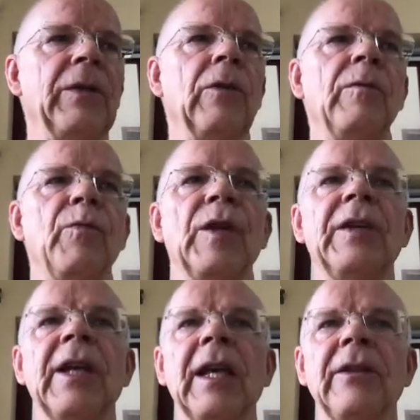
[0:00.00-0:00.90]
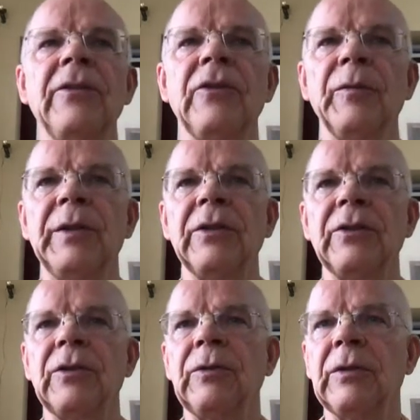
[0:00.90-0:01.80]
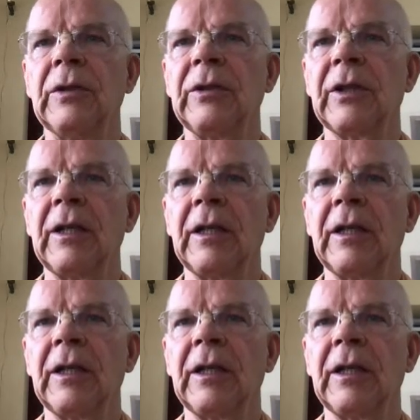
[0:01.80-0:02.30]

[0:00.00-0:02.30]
don't pretend to be a student